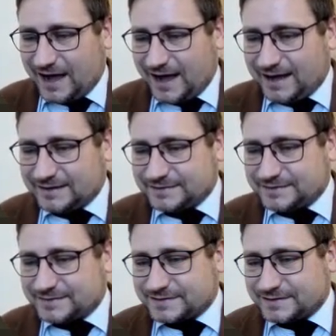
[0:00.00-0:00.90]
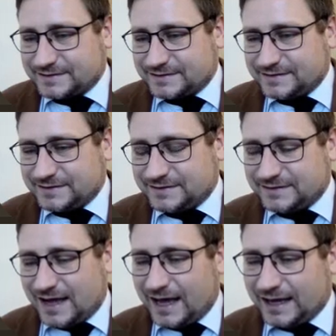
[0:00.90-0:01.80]
And
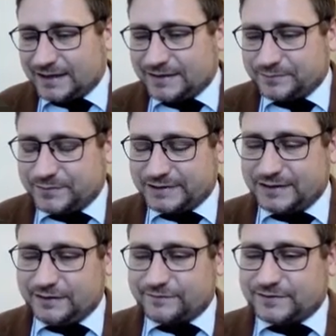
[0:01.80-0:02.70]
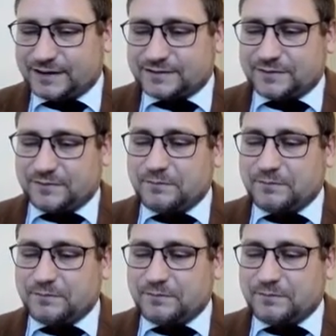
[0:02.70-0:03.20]
I believe that